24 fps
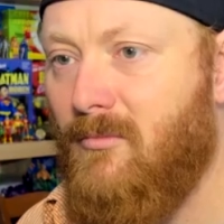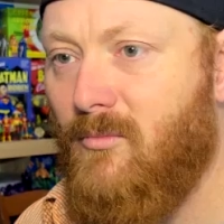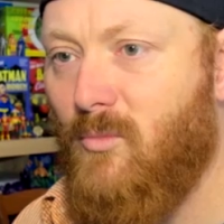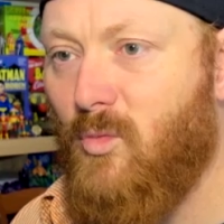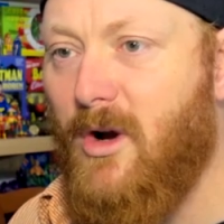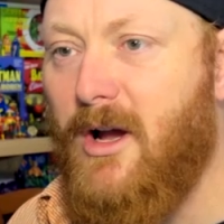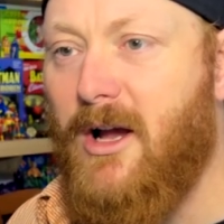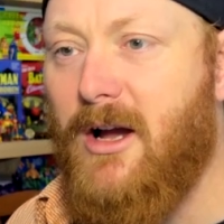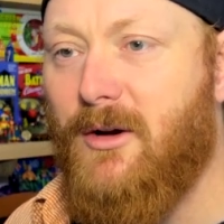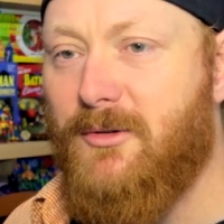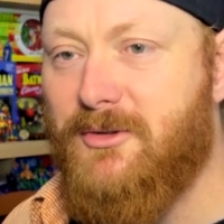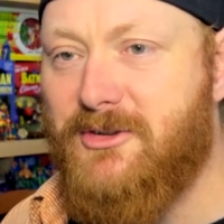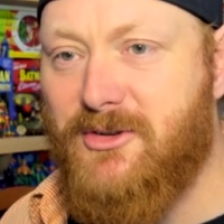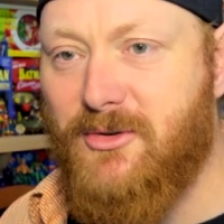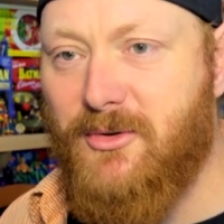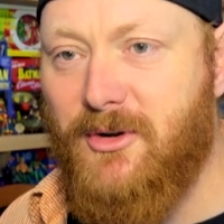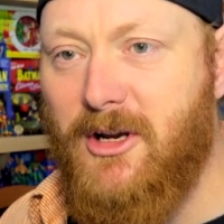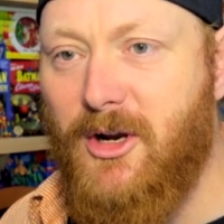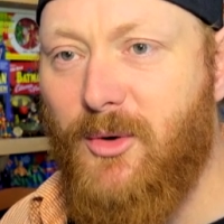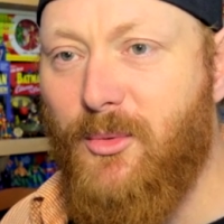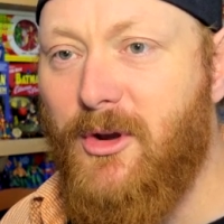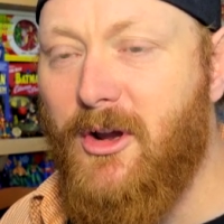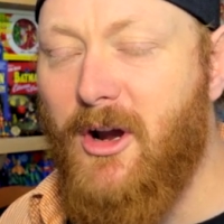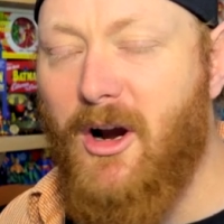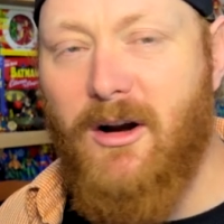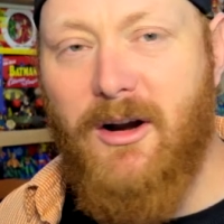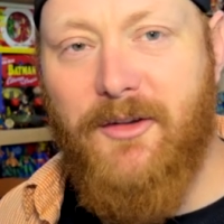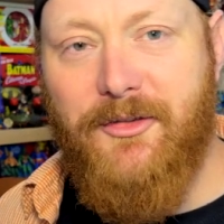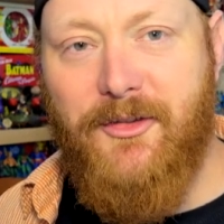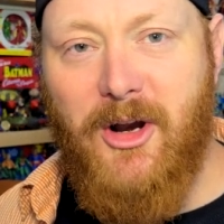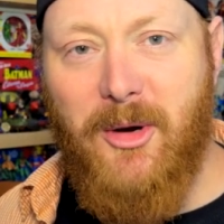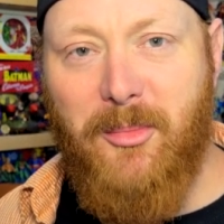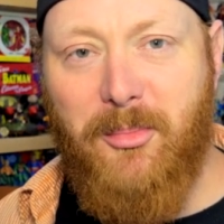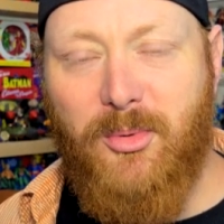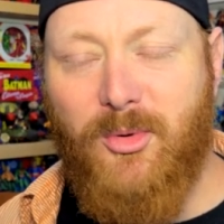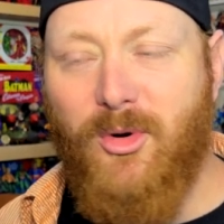Wow, so here we are at
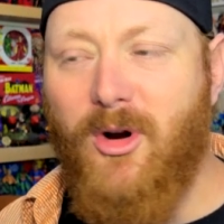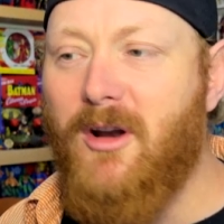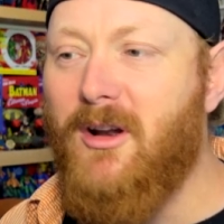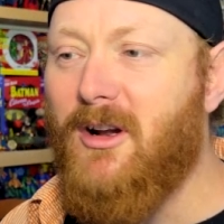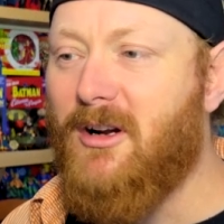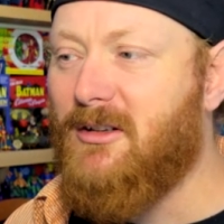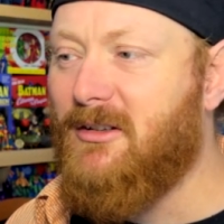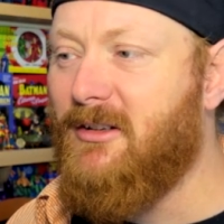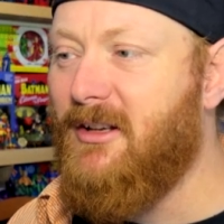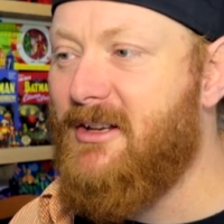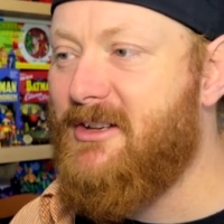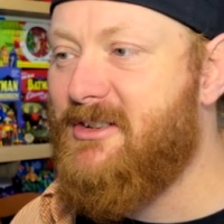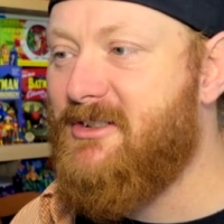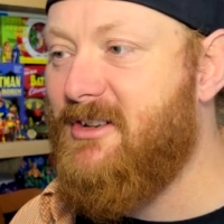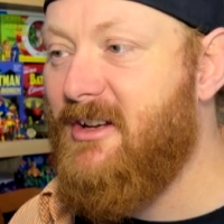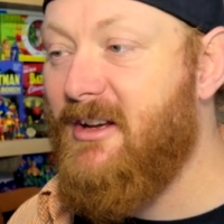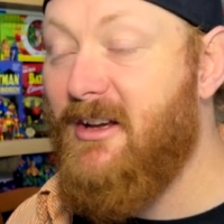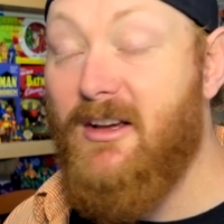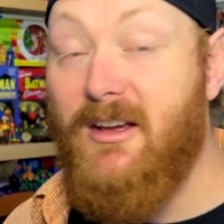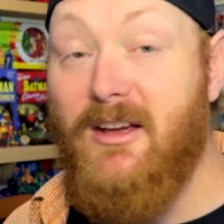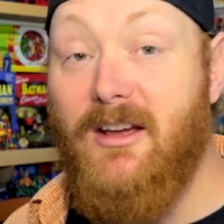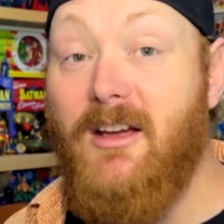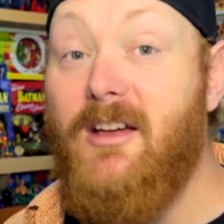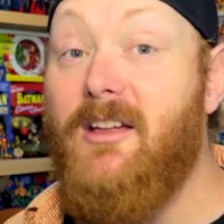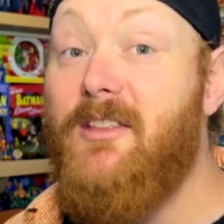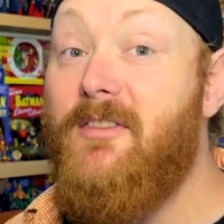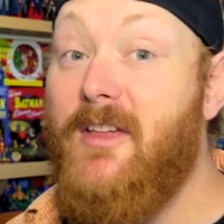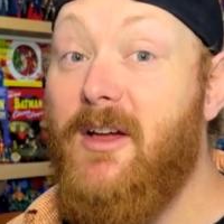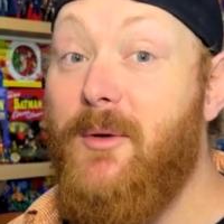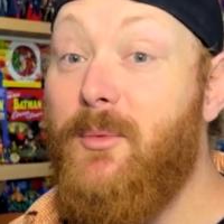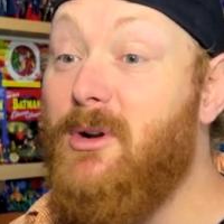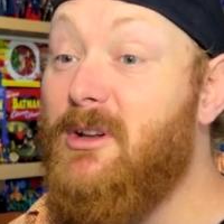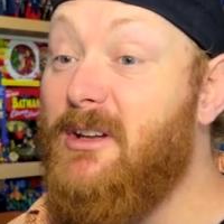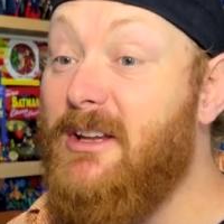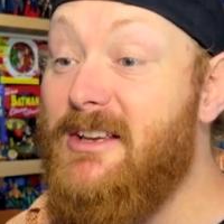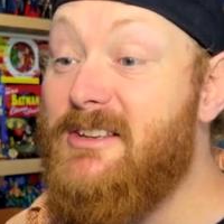their product list they
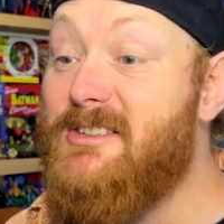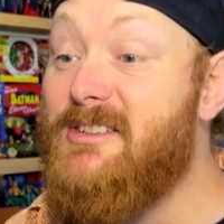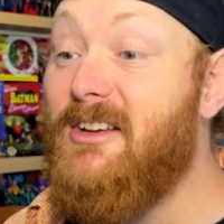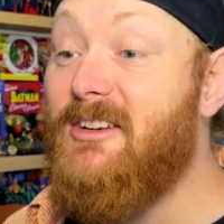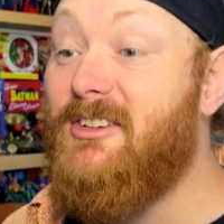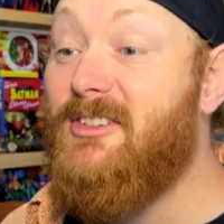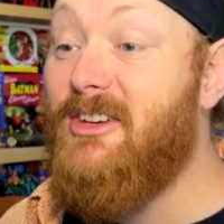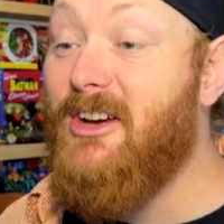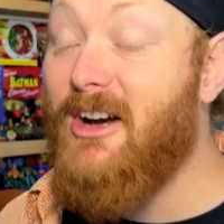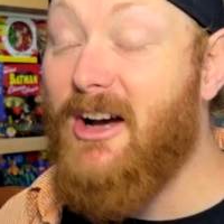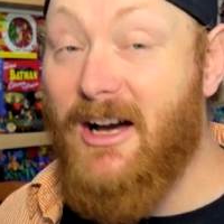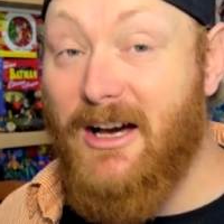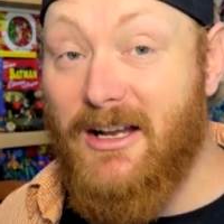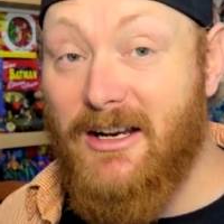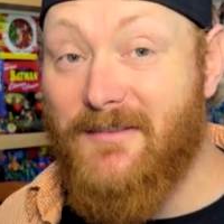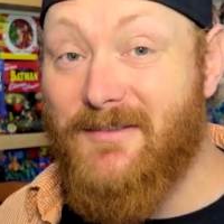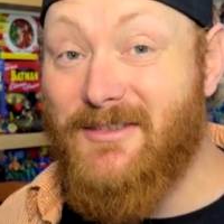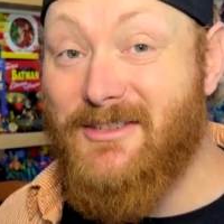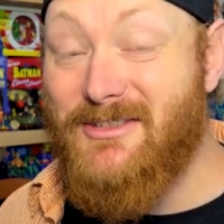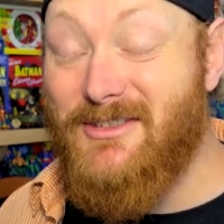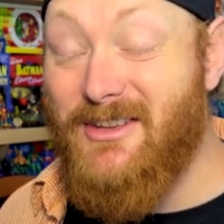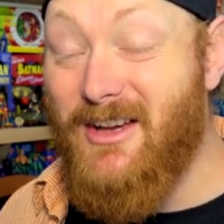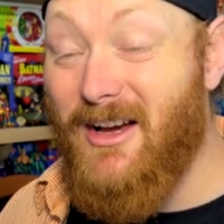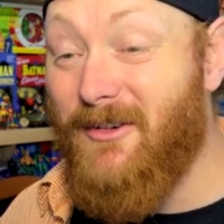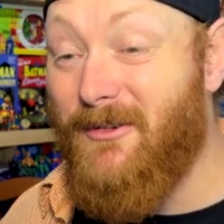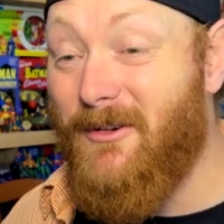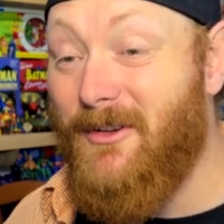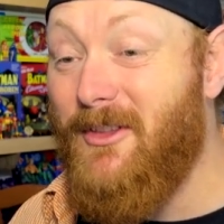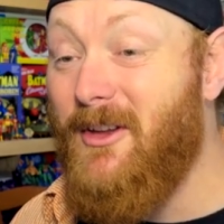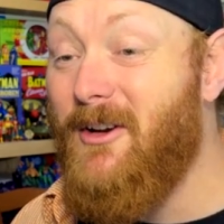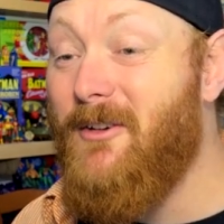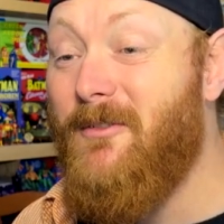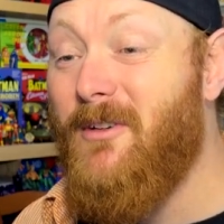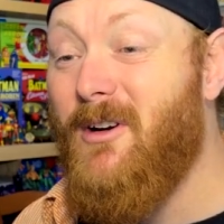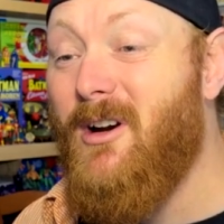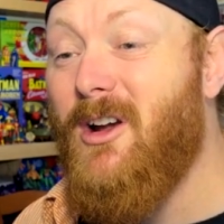release a ton of stuff, and
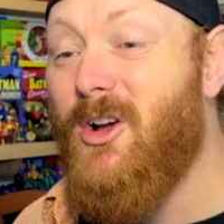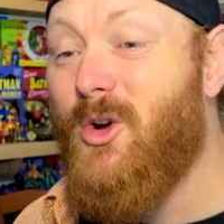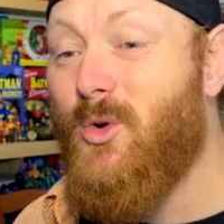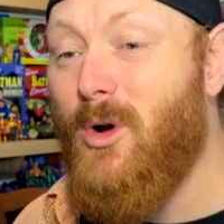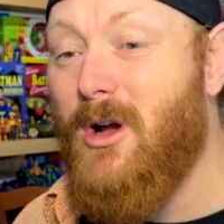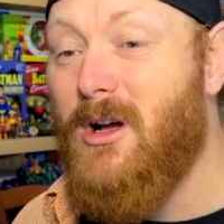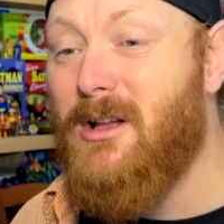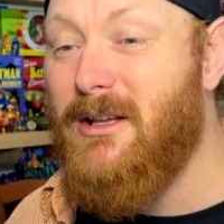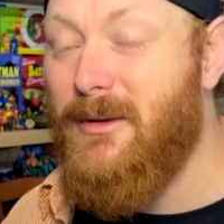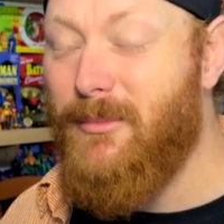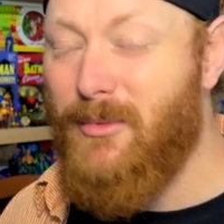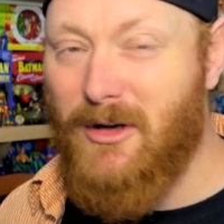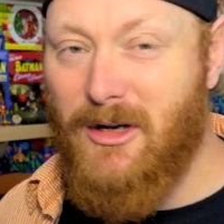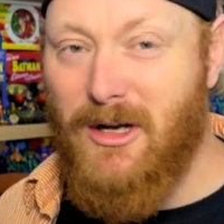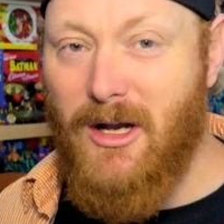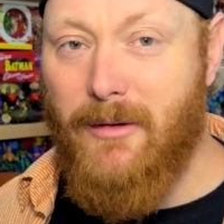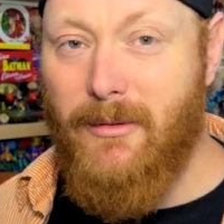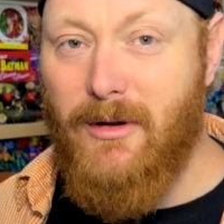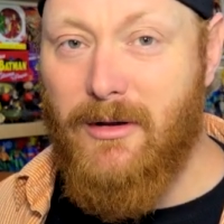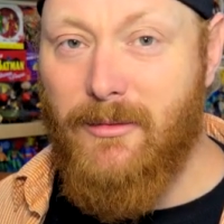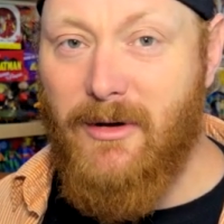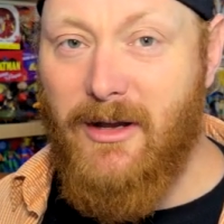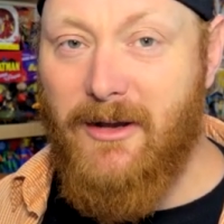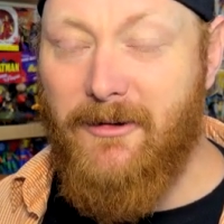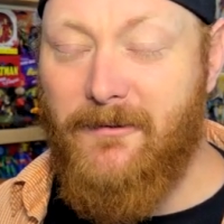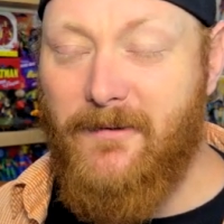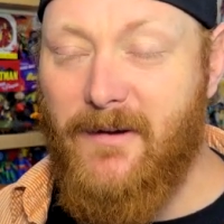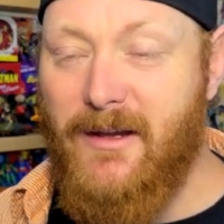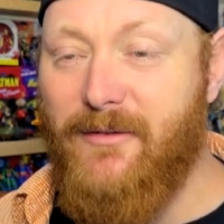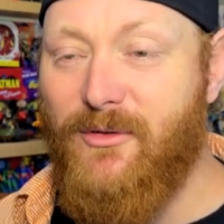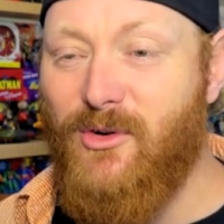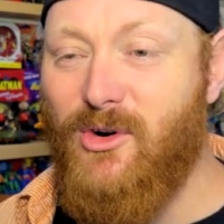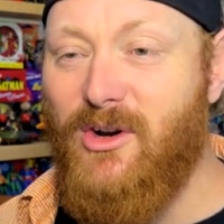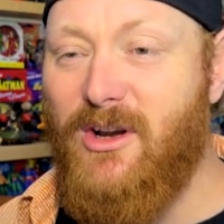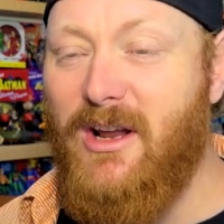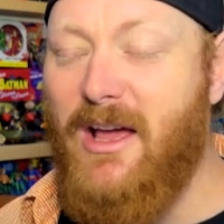they're very quickly becoming my
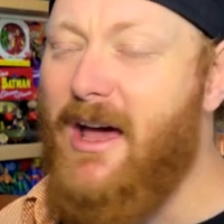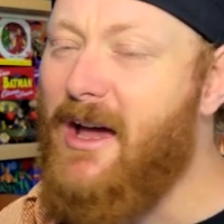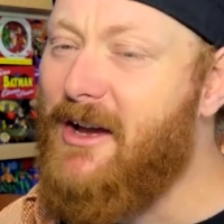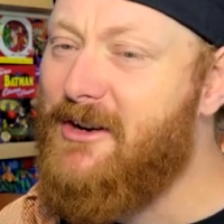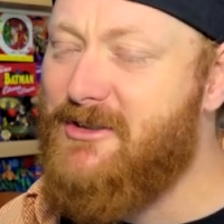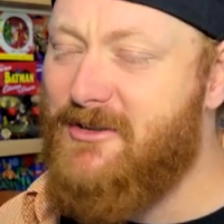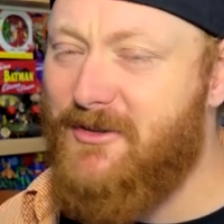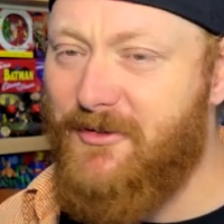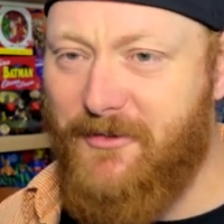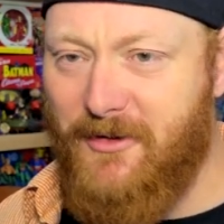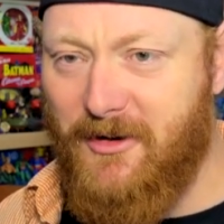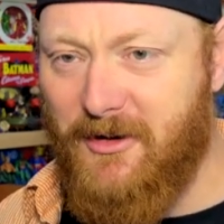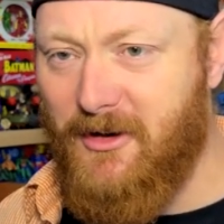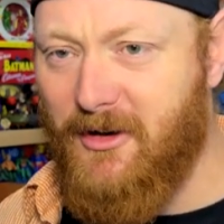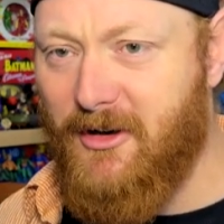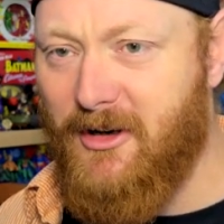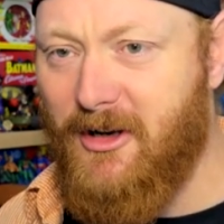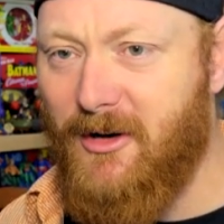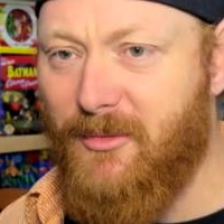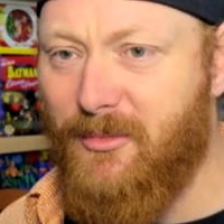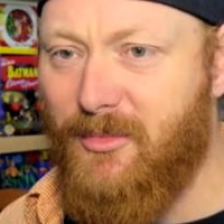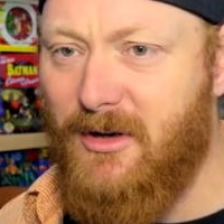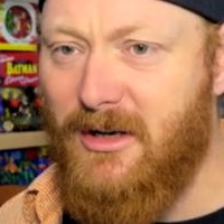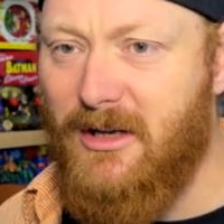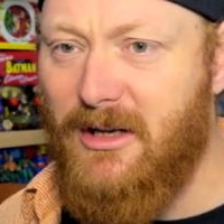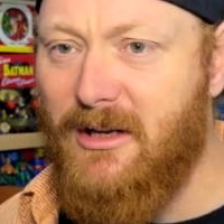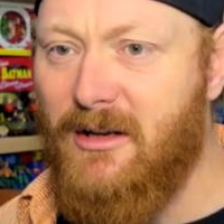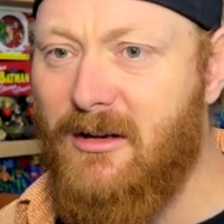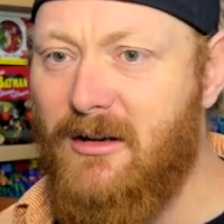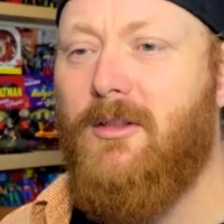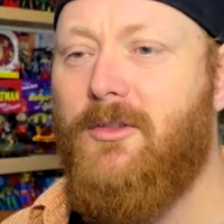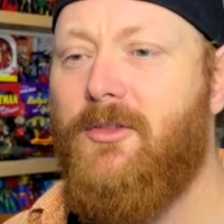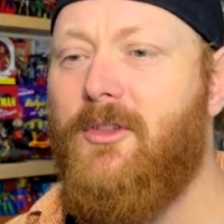favorite action figure company.